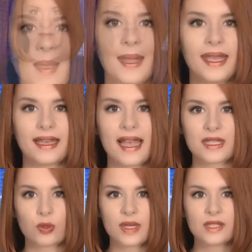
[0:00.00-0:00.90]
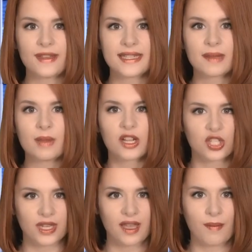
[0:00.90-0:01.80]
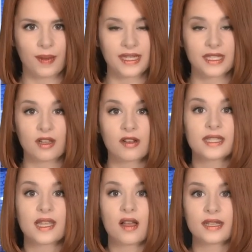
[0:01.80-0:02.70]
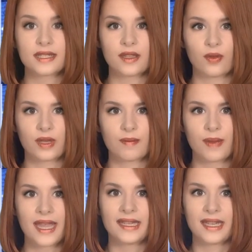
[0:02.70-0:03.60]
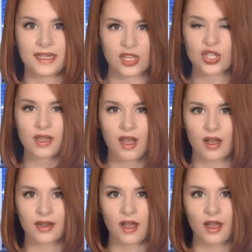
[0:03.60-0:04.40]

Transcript: Leak, a Swiss fintech blockchain company, starts ICO campaign initial coin